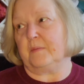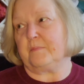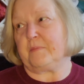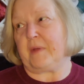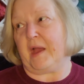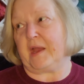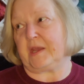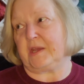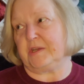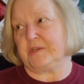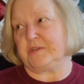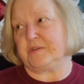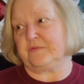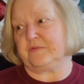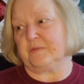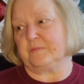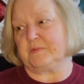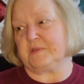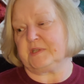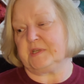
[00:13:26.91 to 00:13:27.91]
package
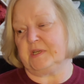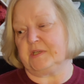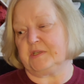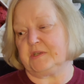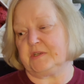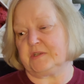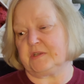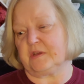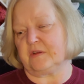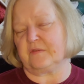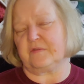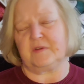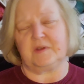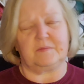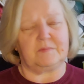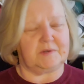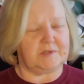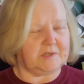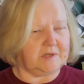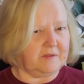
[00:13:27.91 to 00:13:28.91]
from Stitches and
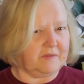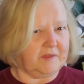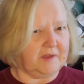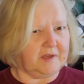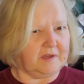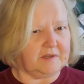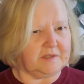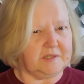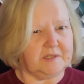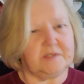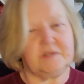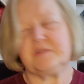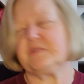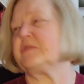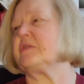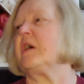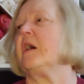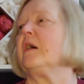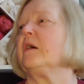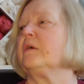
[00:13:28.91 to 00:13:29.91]
Cream, which I think I did
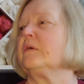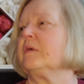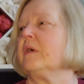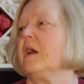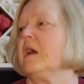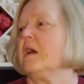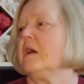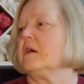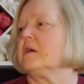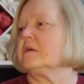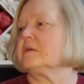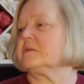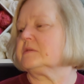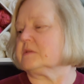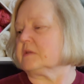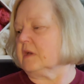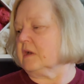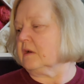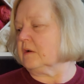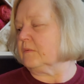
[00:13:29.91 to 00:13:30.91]
show.
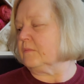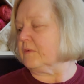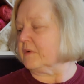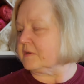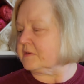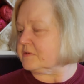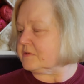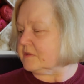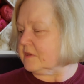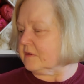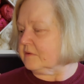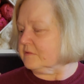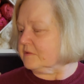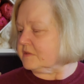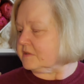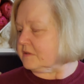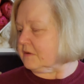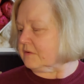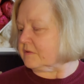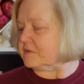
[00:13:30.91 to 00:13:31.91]
So once those
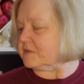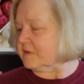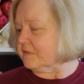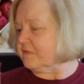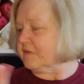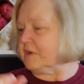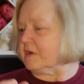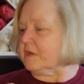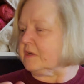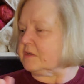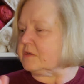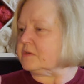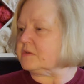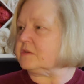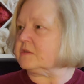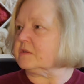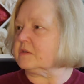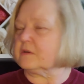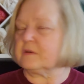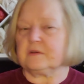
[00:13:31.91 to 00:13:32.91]
socks are
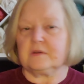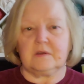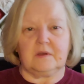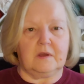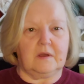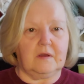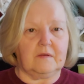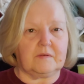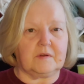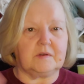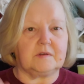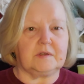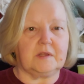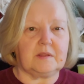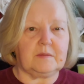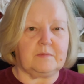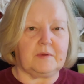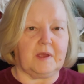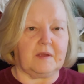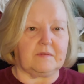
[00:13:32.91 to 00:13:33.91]
finished, I've got
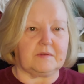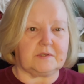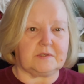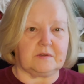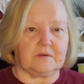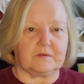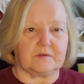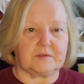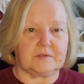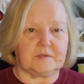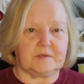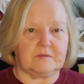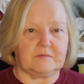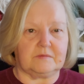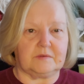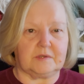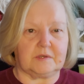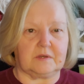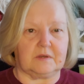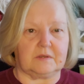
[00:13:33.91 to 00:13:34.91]
another pair of socks
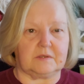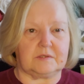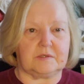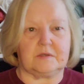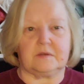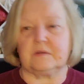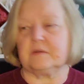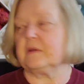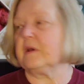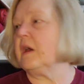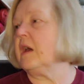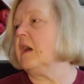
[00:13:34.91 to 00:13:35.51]
to cast on.